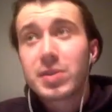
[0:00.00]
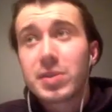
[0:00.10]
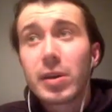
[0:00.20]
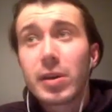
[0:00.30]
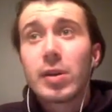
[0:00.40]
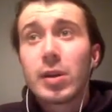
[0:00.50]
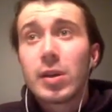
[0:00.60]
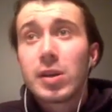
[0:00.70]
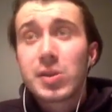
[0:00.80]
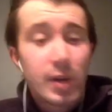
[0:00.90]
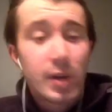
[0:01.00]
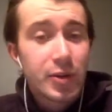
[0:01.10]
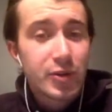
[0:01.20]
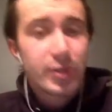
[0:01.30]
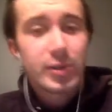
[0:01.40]
So that's why I
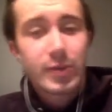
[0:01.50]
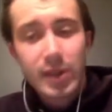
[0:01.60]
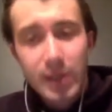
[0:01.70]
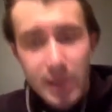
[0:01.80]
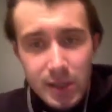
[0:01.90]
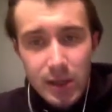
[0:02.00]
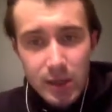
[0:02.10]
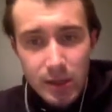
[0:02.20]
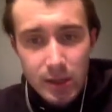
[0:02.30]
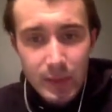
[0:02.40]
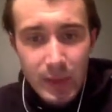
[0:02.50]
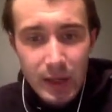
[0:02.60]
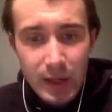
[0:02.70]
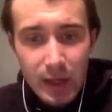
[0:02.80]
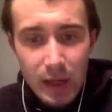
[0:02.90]
enjoy doing these
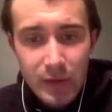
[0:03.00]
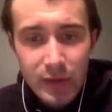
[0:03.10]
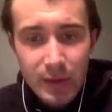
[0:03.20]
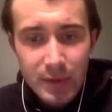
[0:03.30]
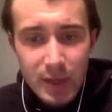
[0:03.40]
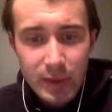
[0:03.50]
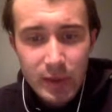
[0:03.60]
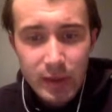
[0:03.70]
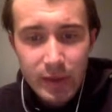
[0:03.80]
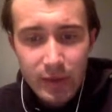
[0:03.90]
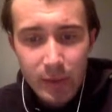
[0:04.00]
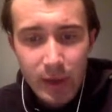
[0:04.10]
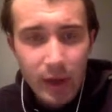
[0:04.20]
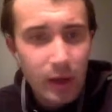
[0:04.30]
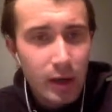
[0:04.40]
Monday live streams. Anyway, I'll give it a
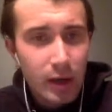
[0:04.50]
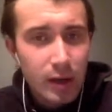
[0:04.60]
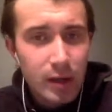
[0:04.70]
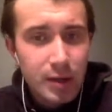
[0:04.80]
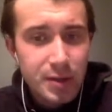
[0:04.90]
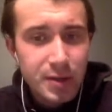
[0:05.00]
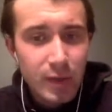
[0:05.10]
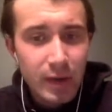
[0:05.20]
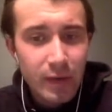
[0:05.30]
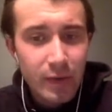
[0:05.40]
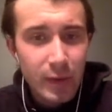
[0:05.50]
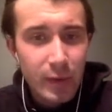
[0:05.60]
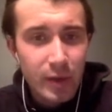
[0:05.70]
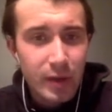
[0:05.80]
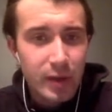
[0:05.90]
minute just to wait for
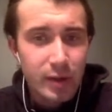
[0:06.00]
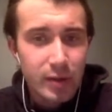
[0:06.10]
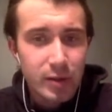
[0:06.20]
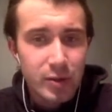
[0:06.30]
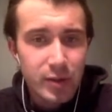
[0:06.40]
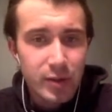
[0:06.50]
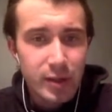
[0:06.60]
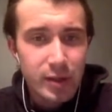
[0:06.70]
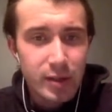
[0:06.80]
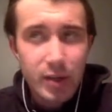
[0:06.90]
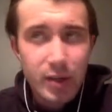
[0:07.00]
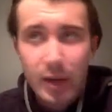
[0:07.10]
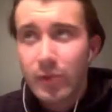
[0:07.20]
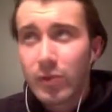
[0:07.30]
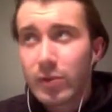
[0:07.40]
anyone to join into the chat
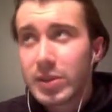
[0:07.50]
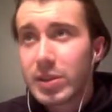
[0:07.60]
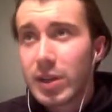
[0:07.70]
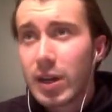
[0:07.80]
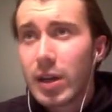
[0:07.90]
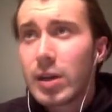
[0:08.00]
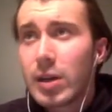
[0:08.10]
before we start.